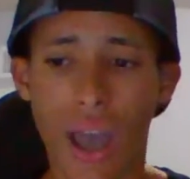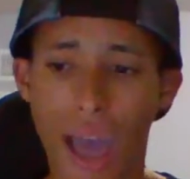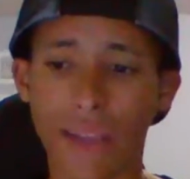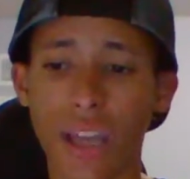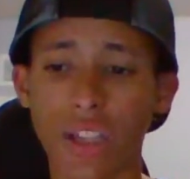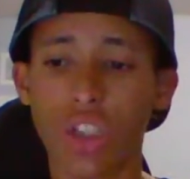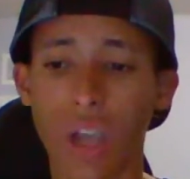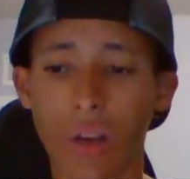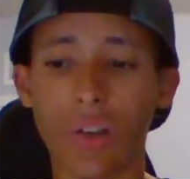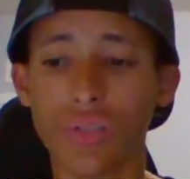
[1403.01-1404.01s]
And then
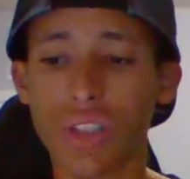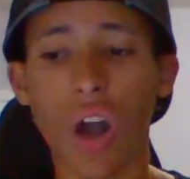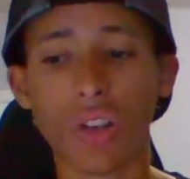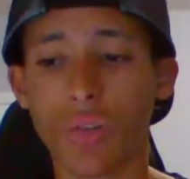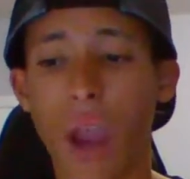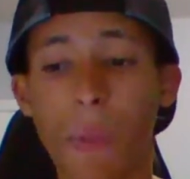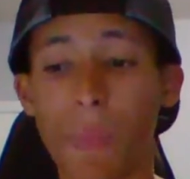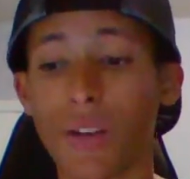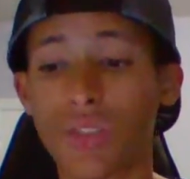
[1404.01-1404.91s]
Jericho talks crap about